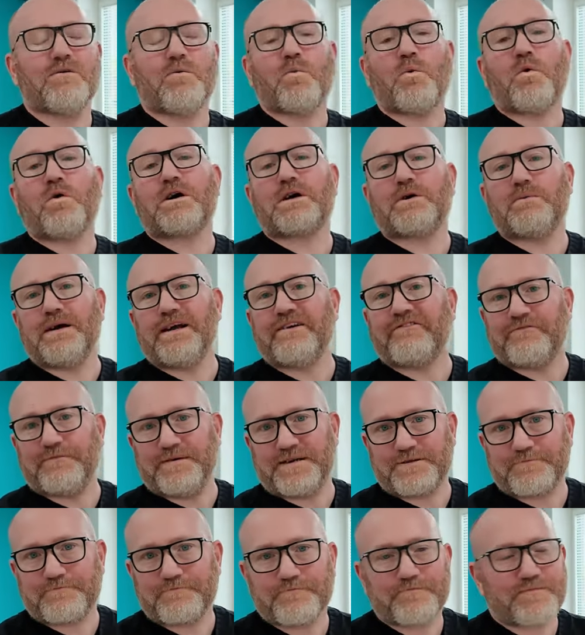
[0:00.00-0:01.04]
walk away from
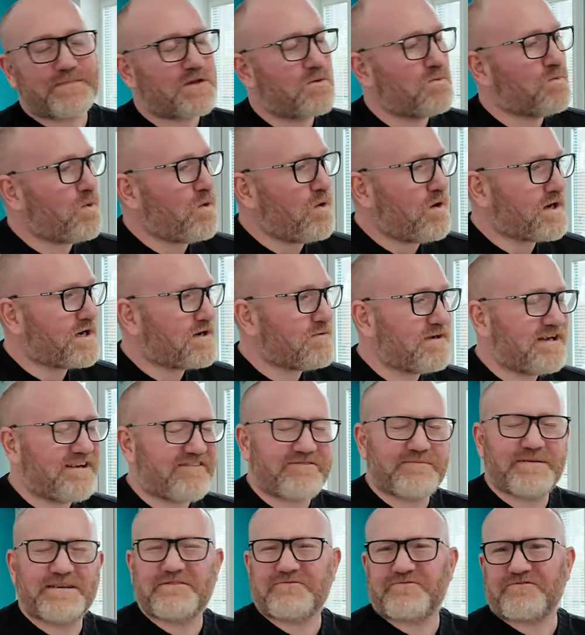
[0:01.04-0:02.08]
it. Walk away
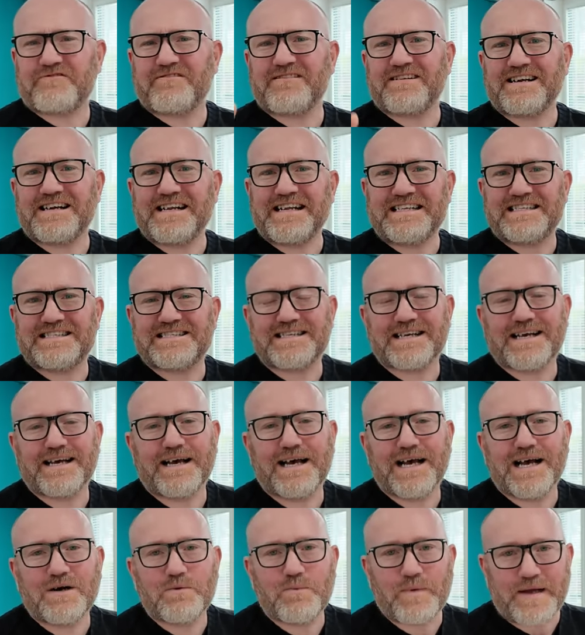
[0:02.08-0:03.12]
from it for at least
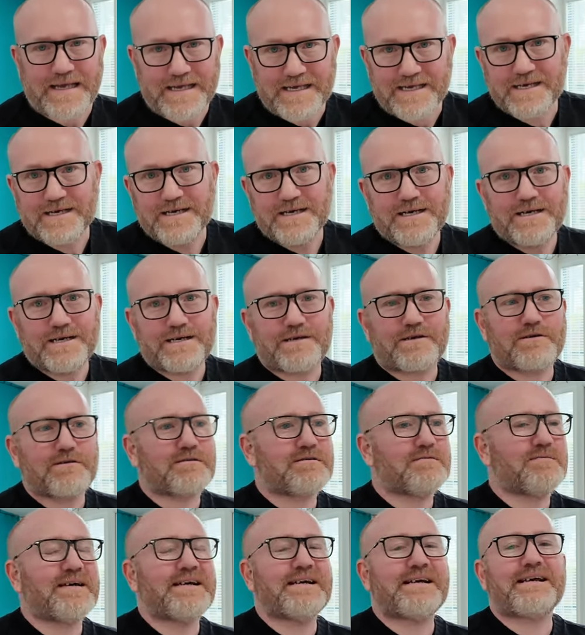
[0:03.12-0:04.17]
a week. Go
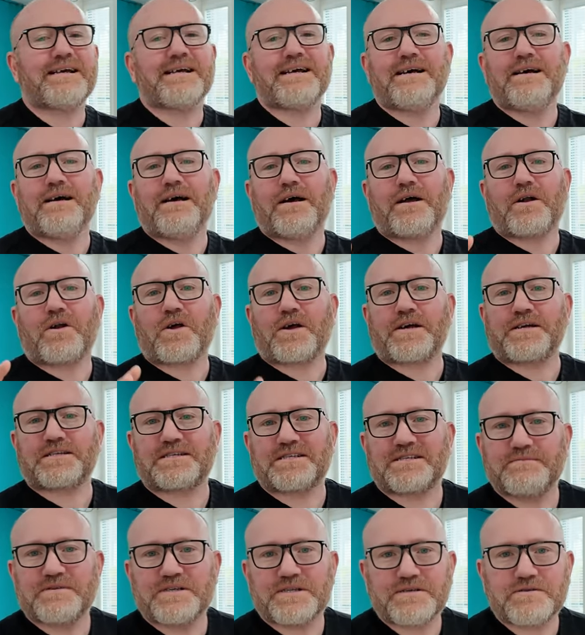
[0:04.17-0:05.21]
away, look at
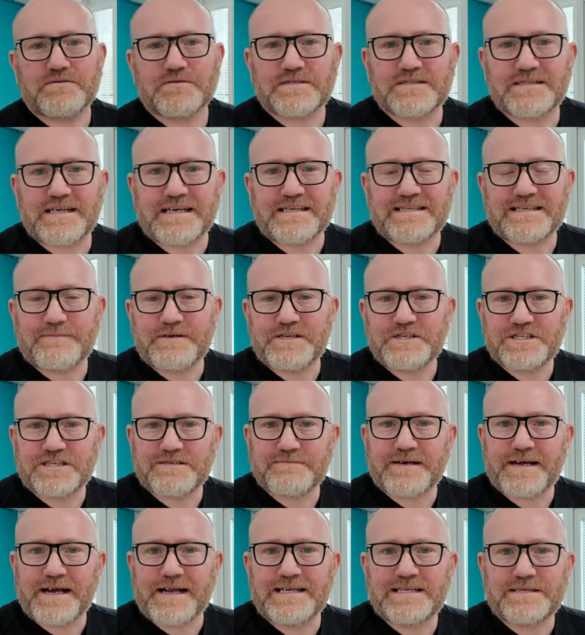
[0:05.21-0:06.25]
some of those things I mentioned
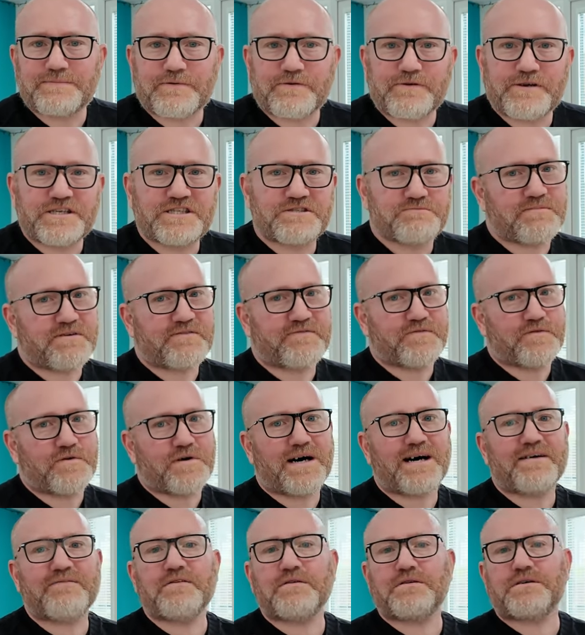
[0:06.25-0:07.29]
about inspiration before.
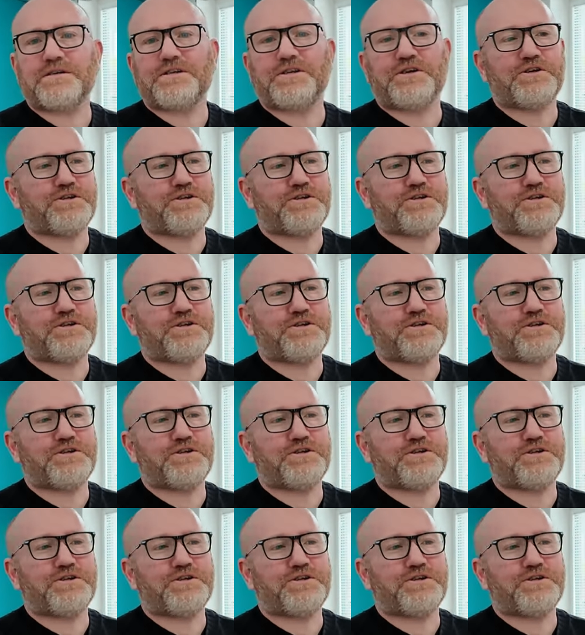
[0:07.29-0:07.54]
Have a look on